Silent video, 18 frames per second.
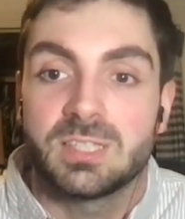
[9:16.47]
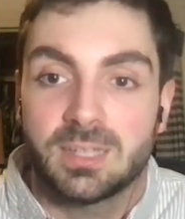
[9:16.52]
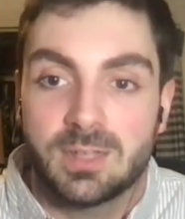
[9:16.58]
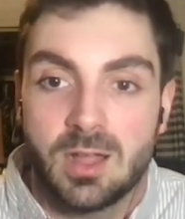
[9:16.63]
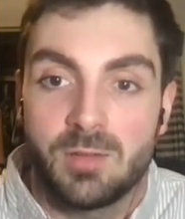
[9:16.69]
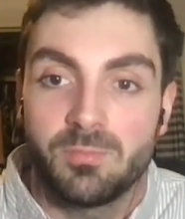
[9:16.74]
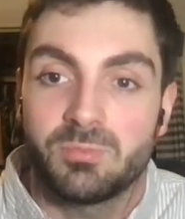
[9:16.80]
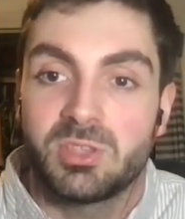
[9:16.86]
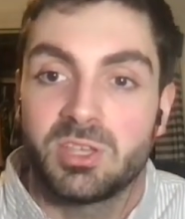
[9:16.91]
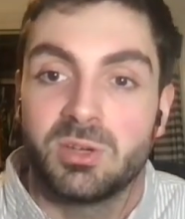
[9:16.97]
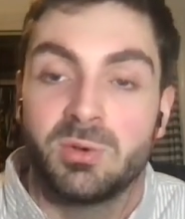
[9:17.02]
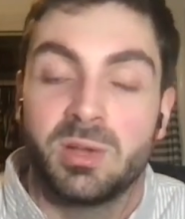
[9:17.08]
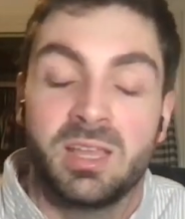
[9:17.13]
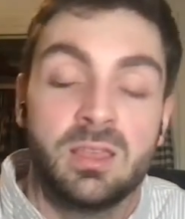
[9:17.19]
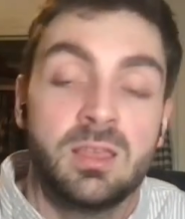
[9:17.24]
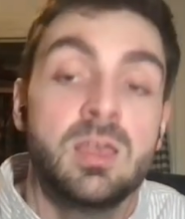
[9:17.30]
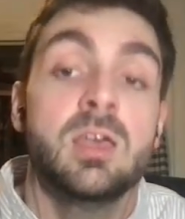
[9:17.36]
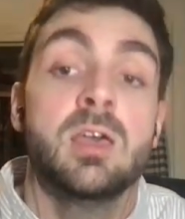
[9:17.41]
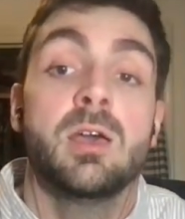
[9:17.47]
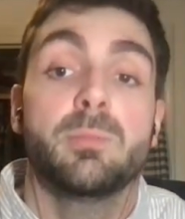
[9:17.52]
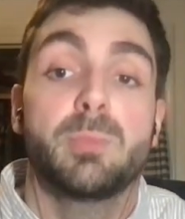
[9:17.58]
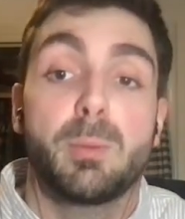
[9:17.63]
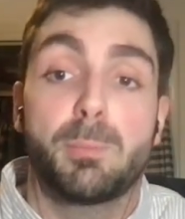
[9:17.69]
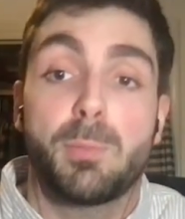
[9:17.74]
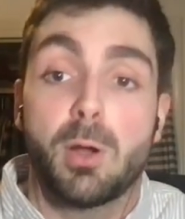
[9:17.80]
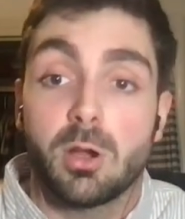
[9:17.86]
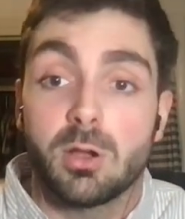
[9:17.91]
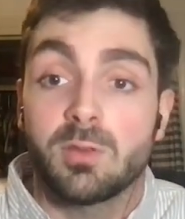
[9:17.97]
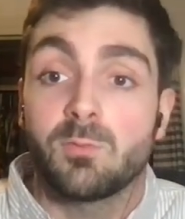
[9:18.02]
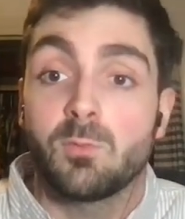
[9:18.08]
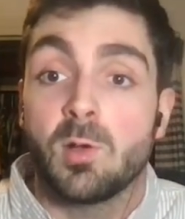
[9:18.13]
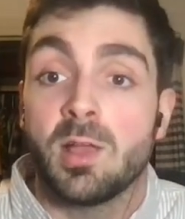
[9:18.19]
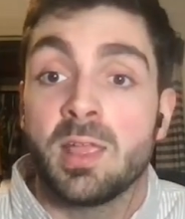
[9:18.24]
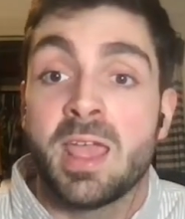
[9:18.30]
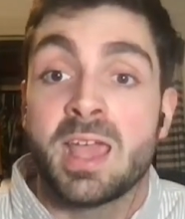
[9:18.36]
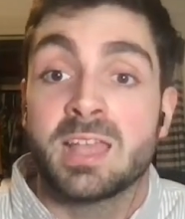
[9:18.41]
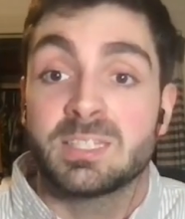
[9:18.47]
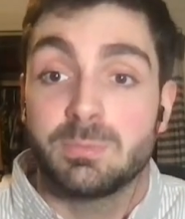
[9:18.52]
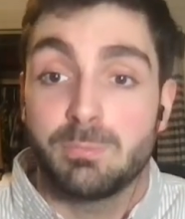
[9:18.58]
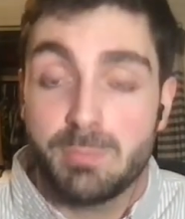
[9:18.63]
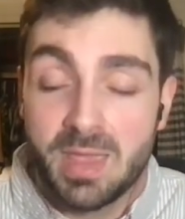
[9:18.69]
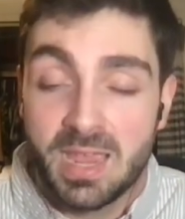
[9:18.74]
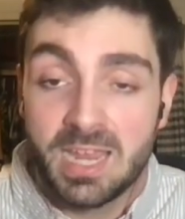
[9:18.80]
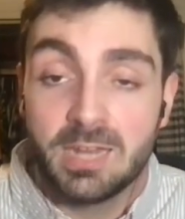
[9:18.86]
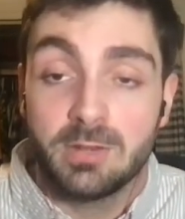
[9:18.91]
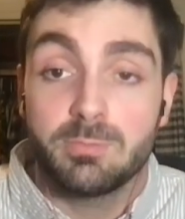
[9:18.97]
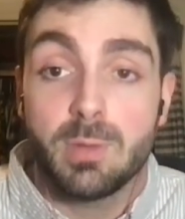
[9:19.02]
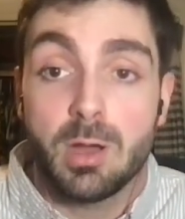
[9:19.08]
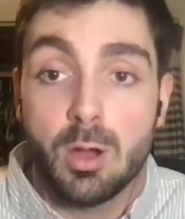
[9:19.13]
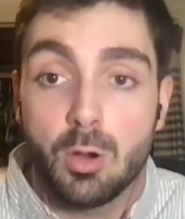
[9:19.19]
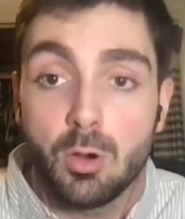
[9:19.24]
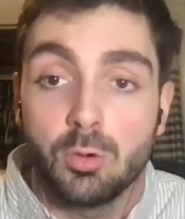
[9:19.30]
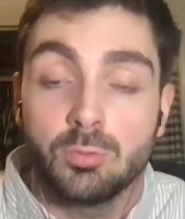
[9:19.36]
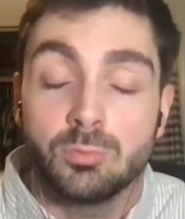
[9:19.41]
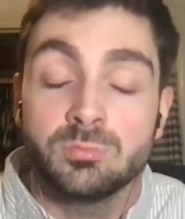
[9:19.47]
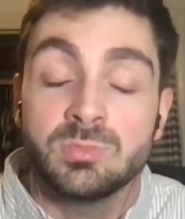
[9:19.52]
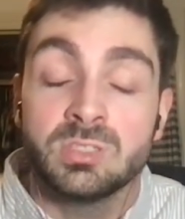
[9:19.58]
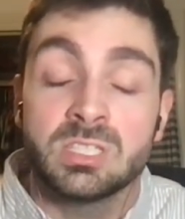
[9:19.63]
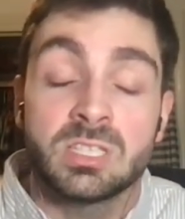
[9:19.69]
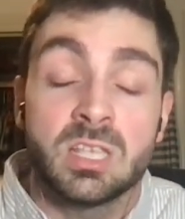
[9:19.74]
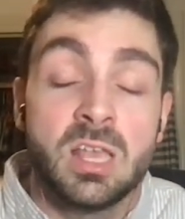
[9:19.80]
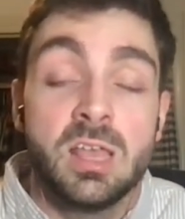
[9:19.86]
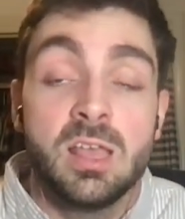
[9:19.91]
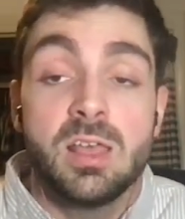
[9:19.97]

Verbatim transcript: that come to it. But part of what has made Mahomes